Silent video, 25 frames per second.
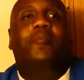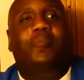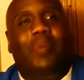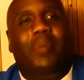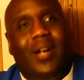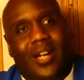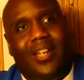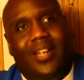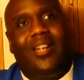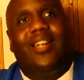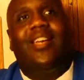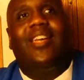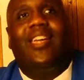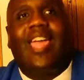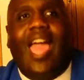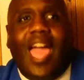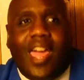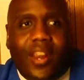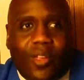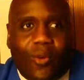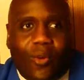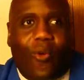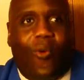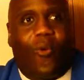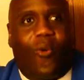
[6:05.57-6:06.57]
but
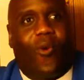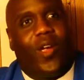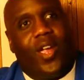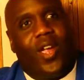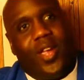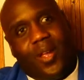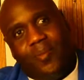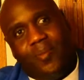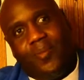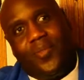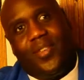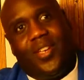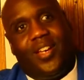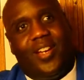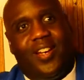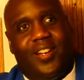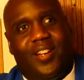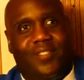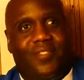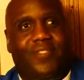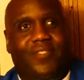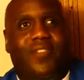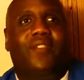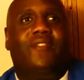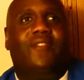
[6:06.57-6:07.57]
category
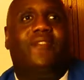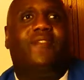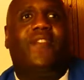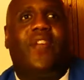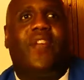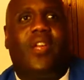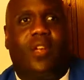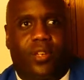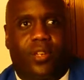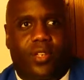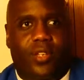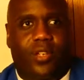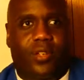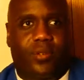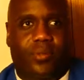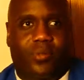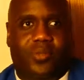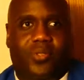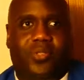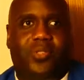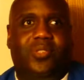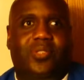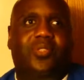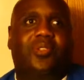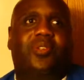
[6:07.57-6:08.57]
of fair
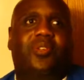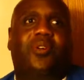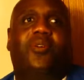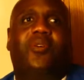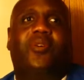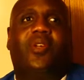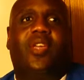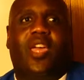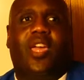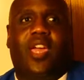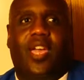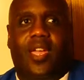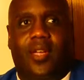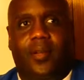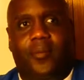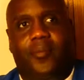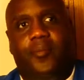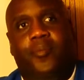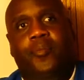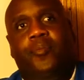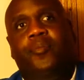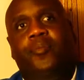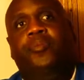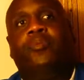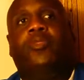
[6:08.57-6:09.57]
use. Okay,
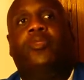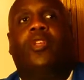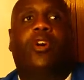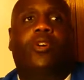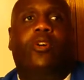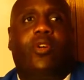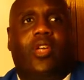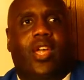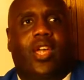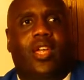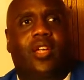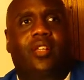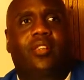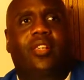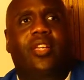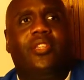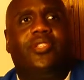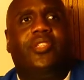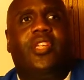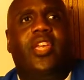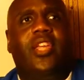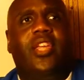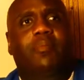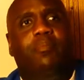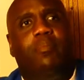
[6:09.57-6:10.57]
okay, let's
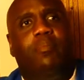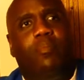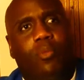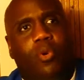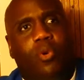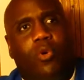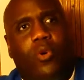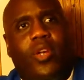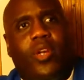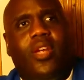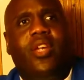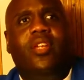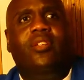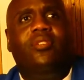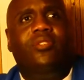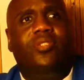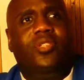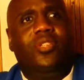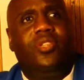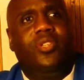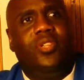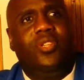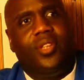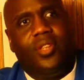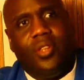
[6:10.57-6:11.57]
get more
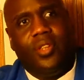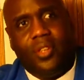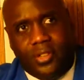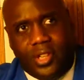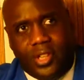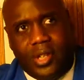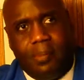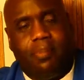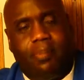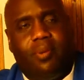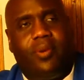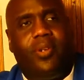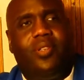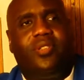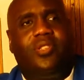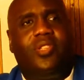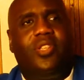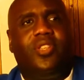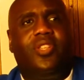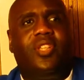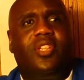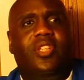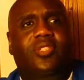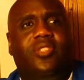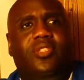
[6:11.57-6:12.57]
into deeper into
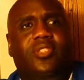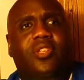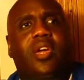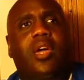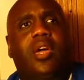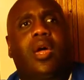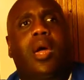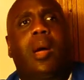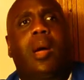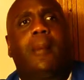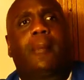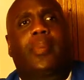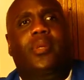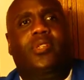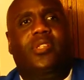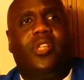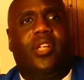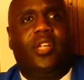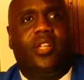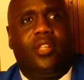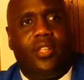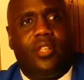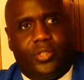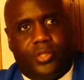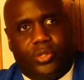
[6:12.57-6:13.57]
this
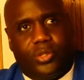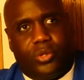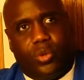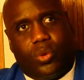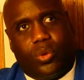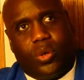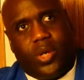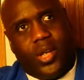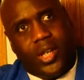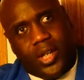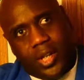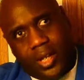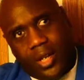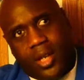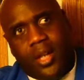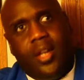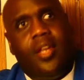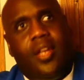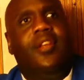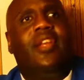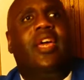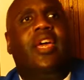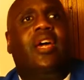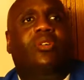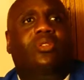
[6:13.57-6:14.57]
particular story.
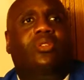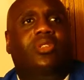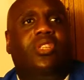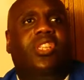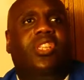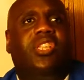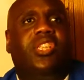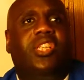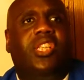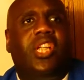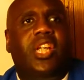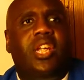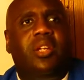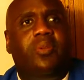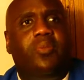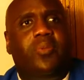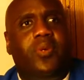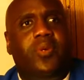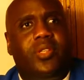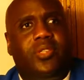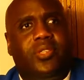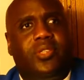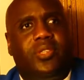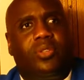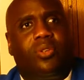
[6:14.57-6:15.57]
Now, she
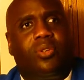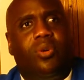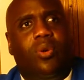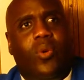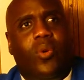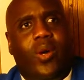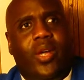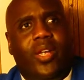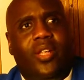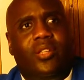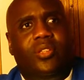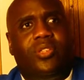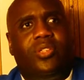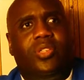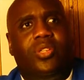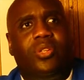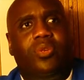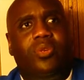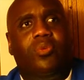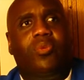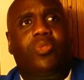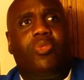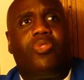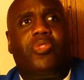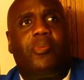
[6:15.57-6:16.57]
was going
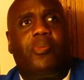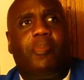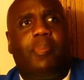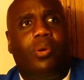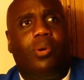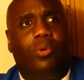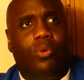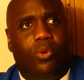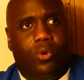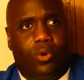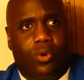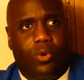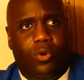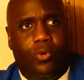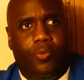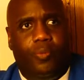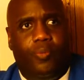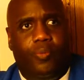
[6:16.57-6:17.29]
to the pool,